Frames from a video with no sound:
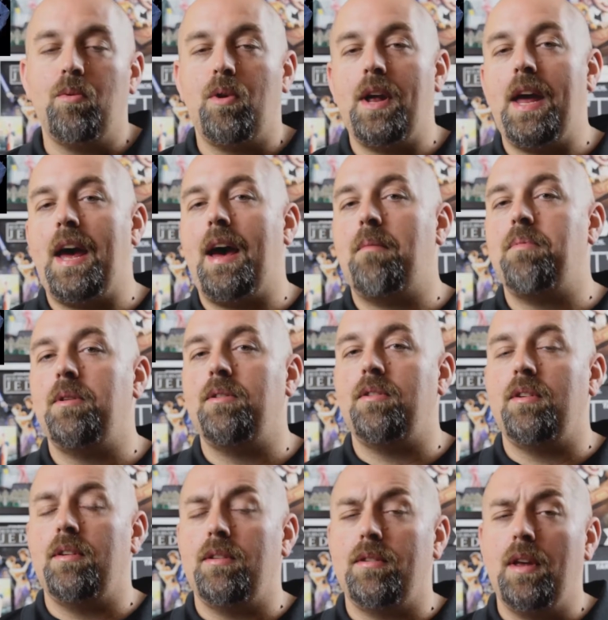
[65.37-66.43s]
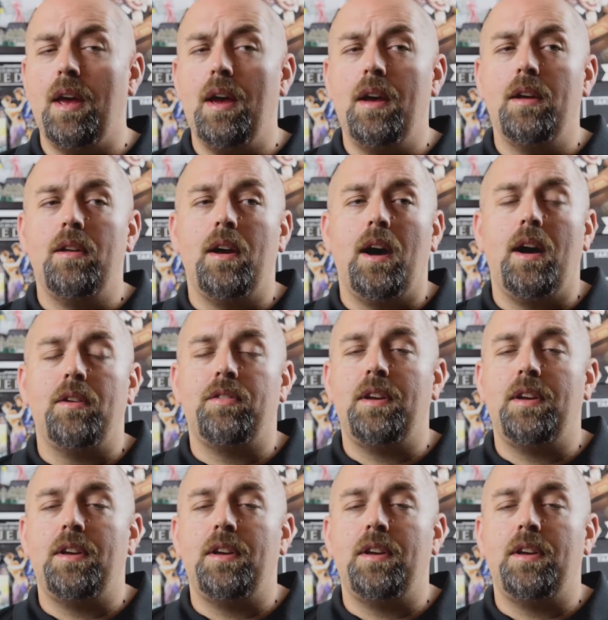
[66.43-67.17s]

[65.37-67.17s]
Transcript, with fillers: what happens is uh,